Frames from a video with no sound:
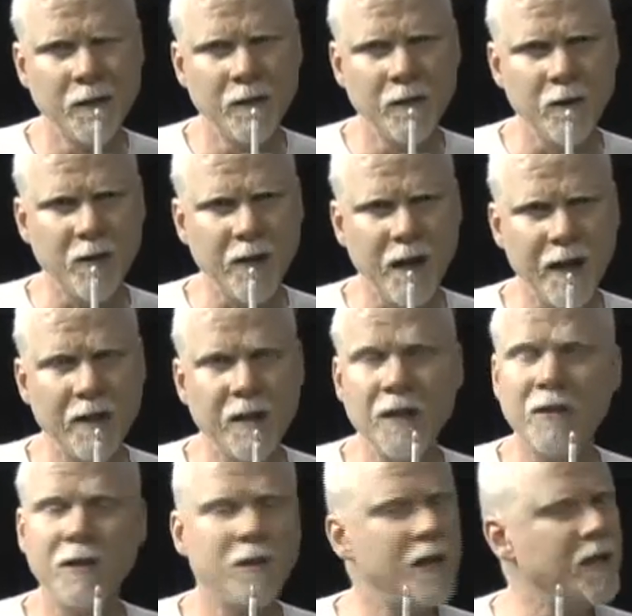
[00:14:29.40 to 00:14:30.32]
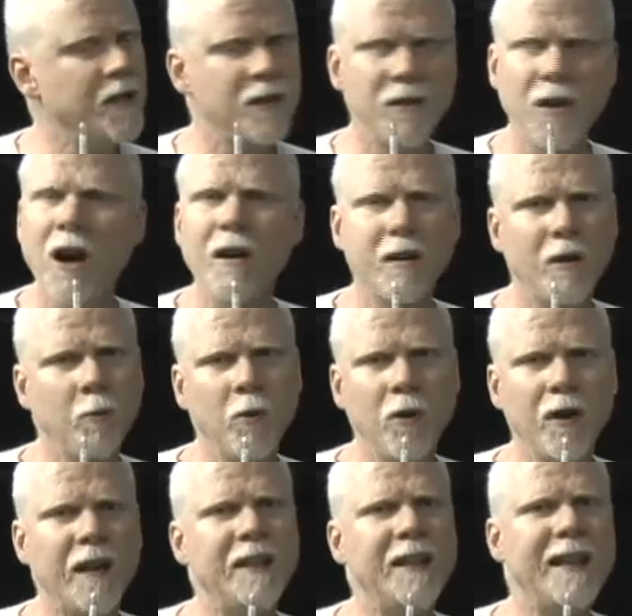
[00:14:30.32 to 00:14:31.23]
Okay, this, this is not going to
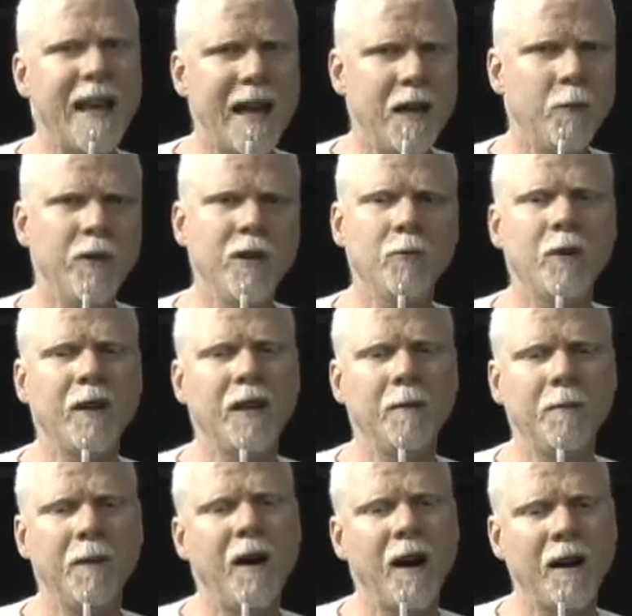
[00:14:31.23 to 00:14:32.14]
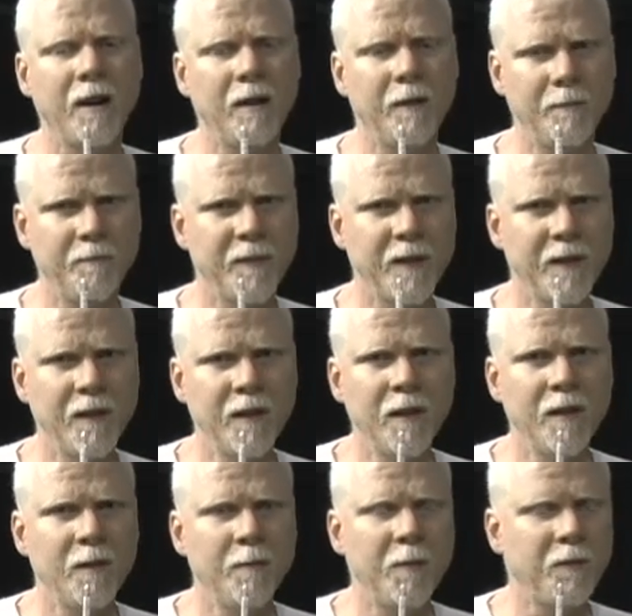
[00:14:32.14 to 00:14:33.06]
work at the end when you're ready to bottle.
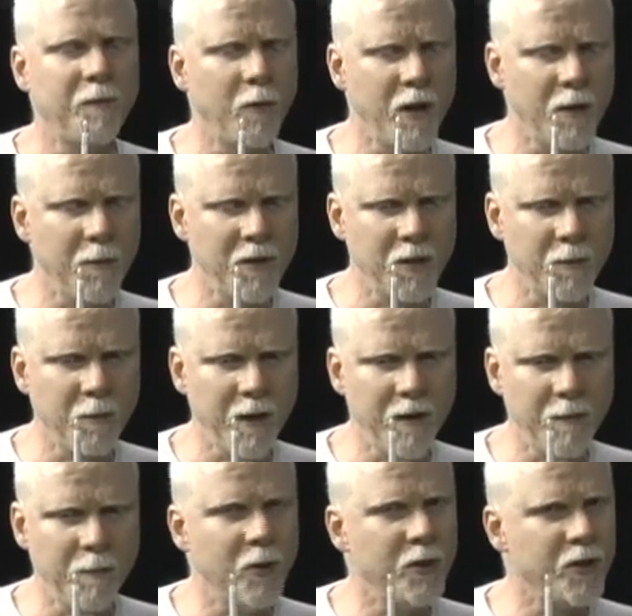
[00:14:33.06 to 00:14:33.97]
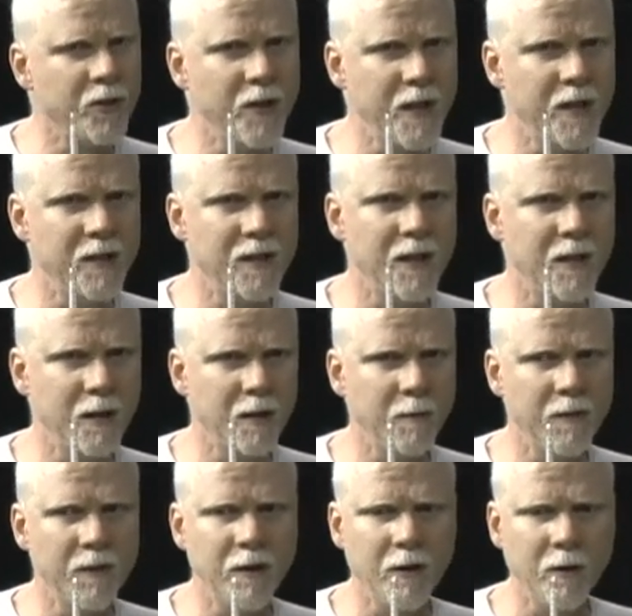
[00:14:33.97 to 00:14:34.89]
Before you spray, put your yeast in
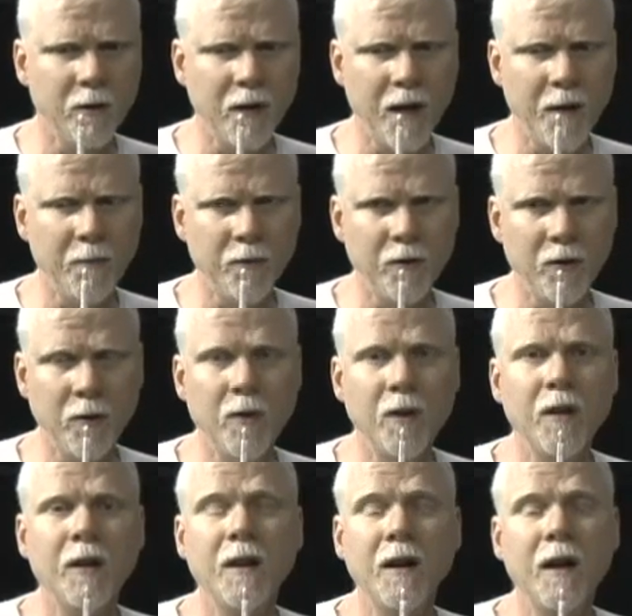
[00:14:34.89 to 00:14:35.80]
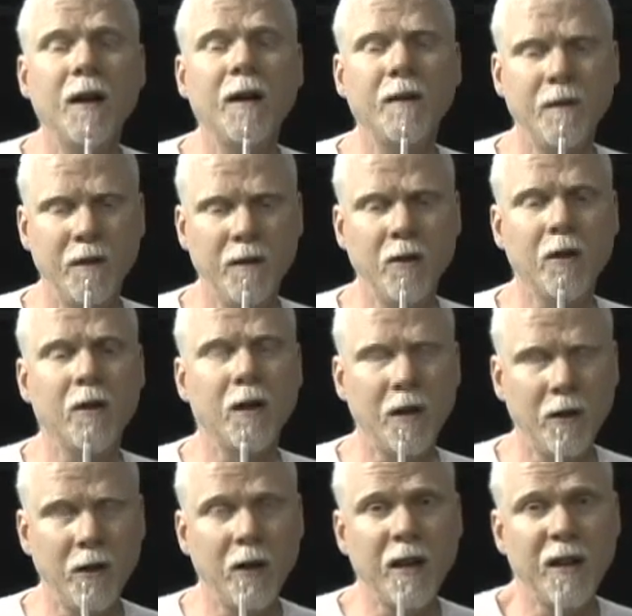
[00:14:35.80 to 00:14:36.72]
your, your uh, brew, you're
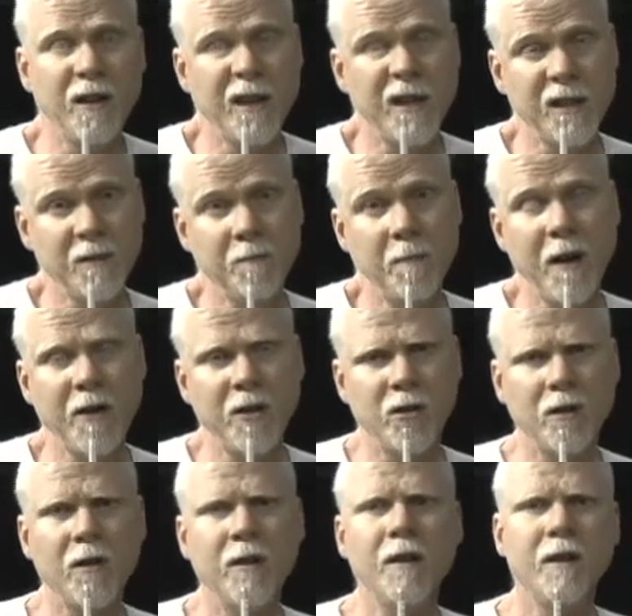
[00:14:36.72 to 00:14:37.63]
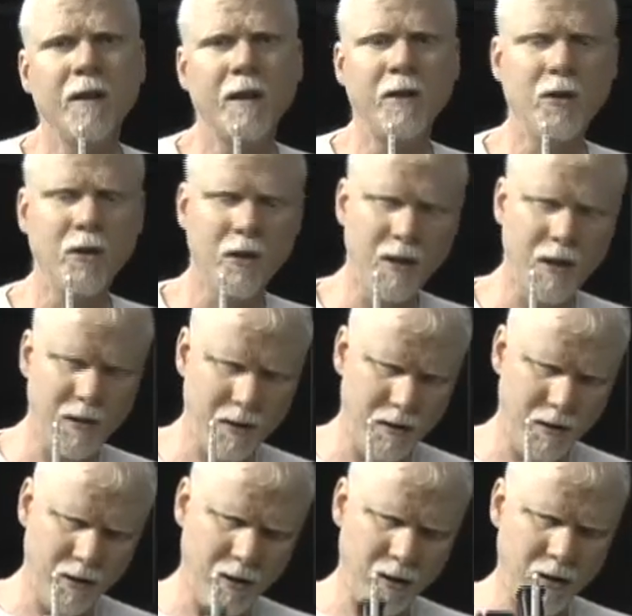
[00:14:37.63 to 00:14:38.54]
going to look at this measure. You're going to
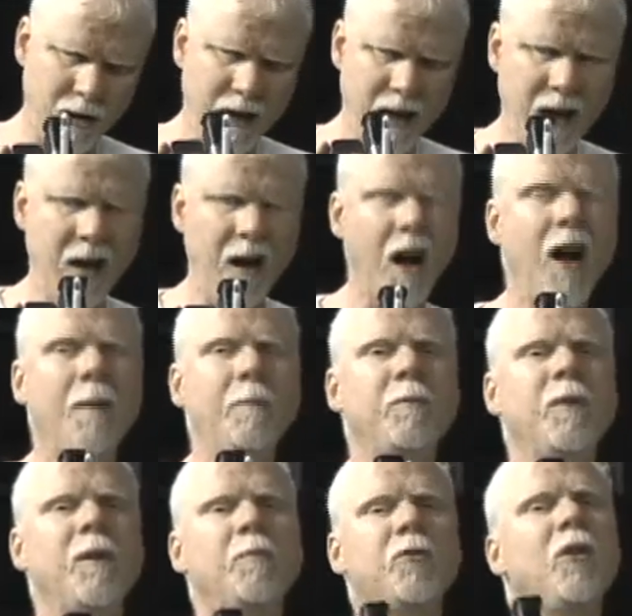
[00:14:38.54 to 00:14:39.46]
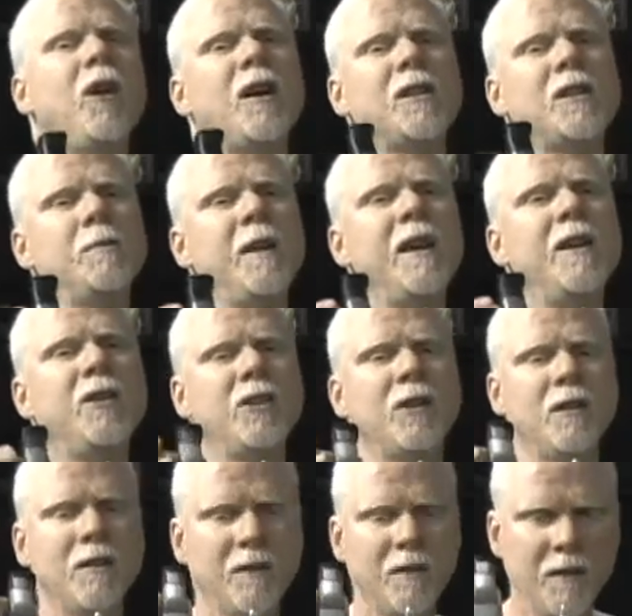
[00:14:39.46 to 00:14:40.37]
you're going to get an
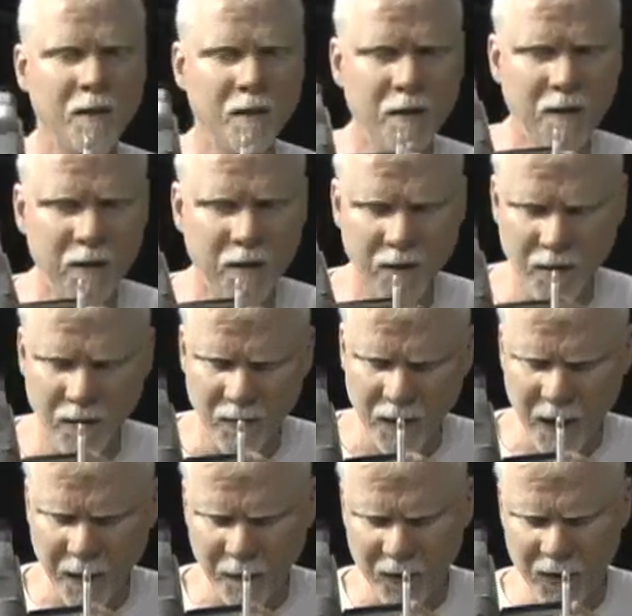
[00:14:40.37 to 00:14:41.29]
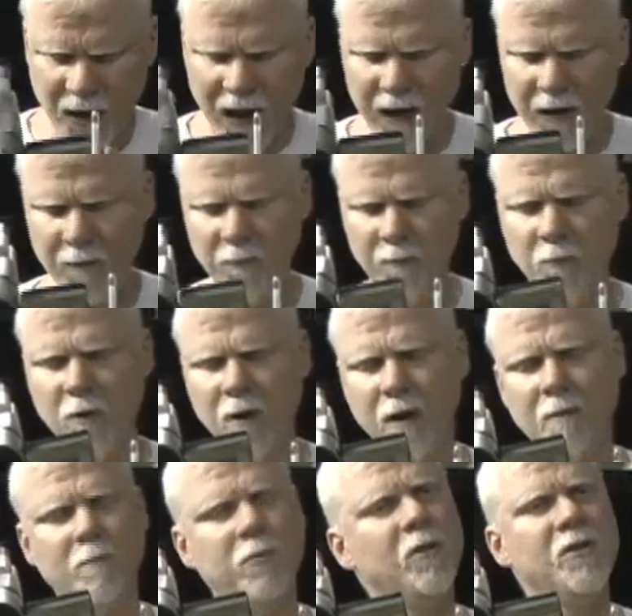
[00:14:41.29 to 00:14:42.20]
approximation, give or take
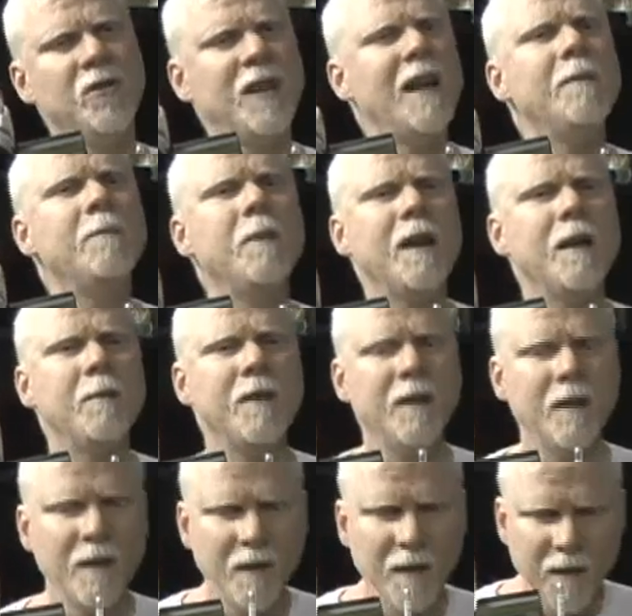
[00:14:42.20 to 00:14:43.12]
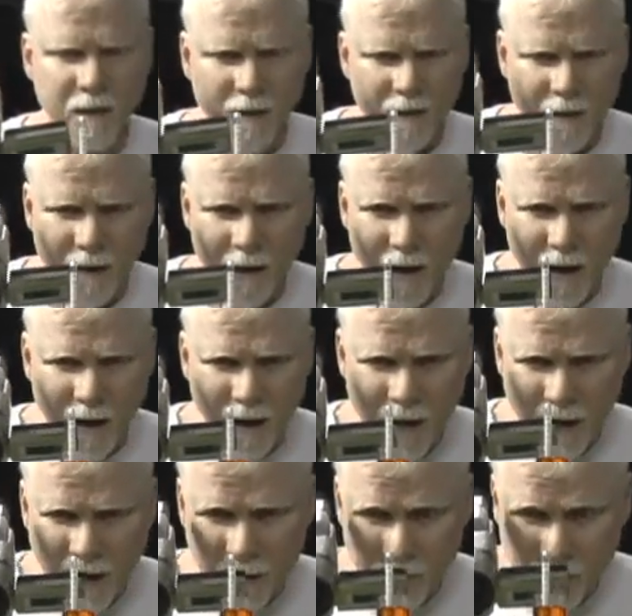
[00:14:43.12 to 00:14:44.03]
1% maybe,
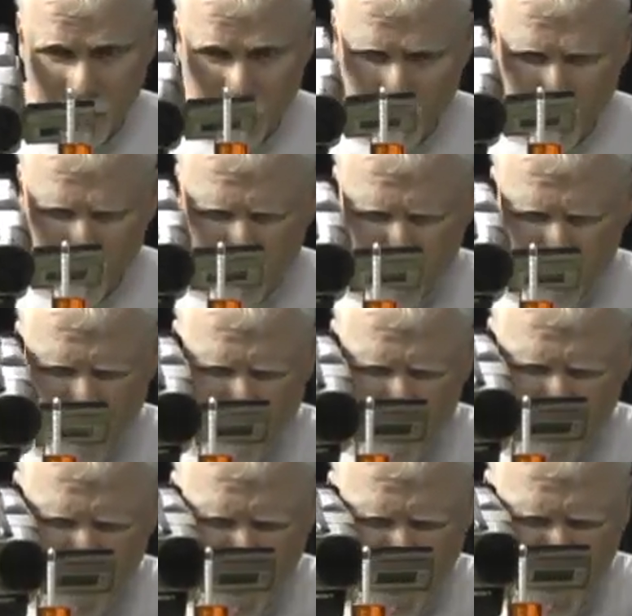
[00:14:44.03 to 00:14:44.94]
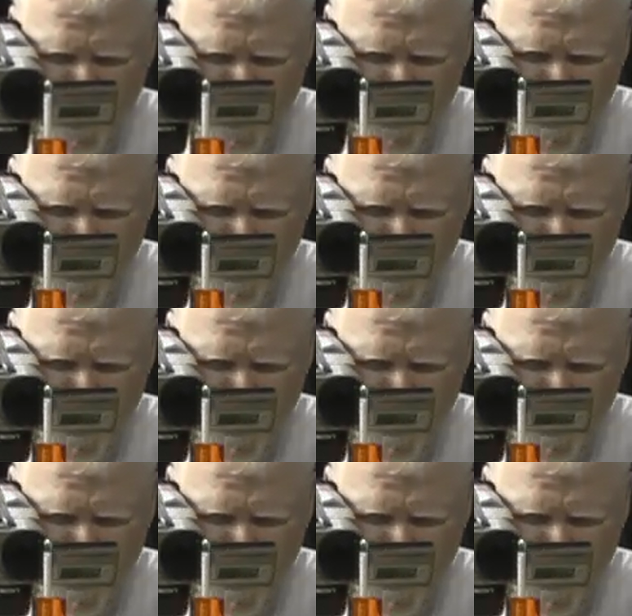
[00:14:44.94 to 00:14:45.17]
uh, of your alcohol. So